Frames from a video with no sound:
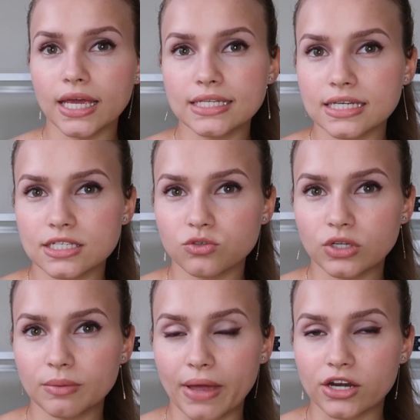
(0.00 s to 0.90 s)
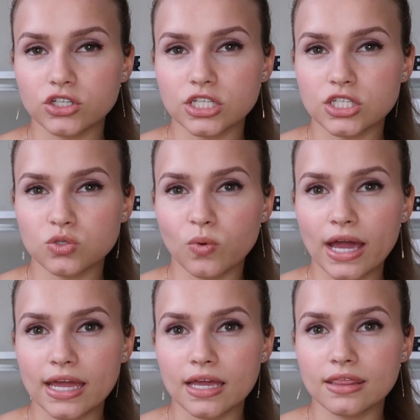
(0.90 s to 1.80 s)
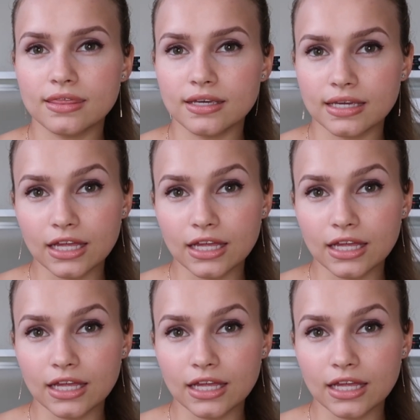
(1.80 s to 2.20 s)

It doesn't really matter. This is why the